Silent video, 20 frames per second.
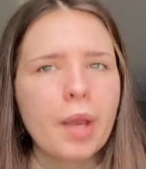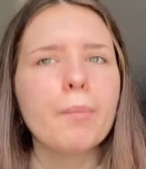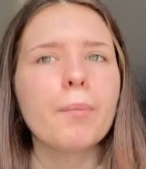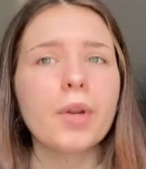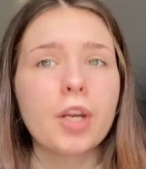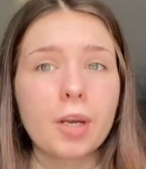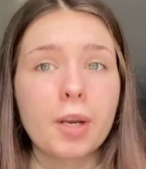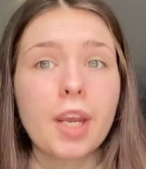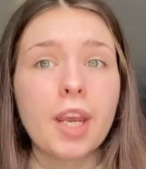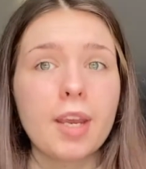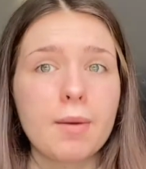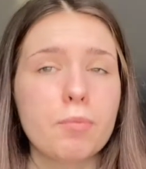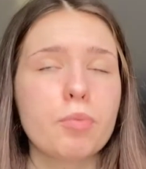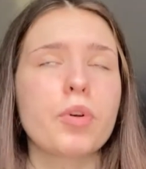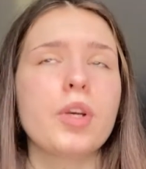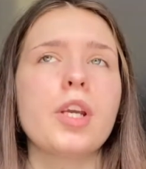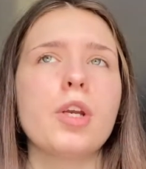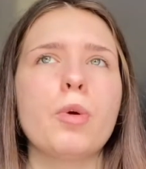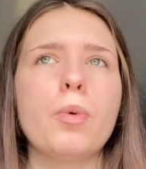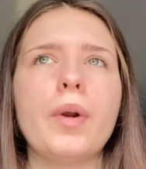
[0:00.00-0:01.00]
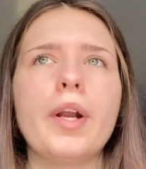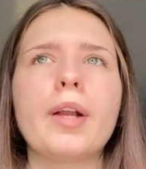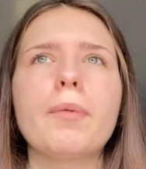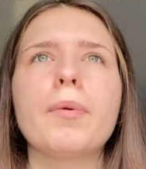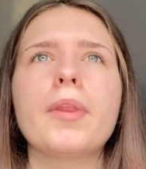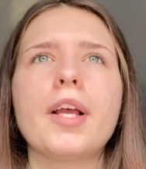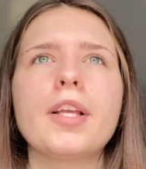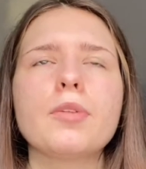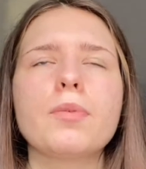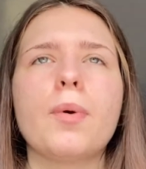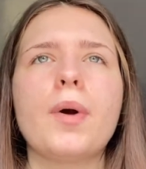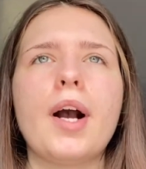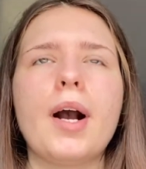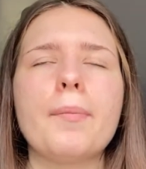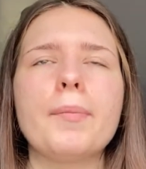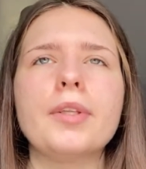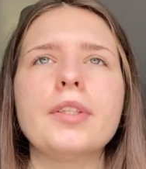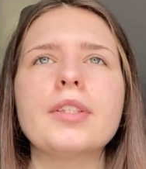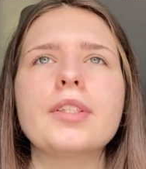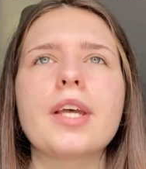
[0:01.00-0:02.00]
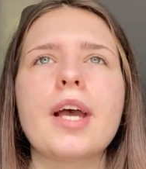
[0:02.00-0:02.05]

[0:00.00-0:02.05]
But it came pretty quick, but that's what happens.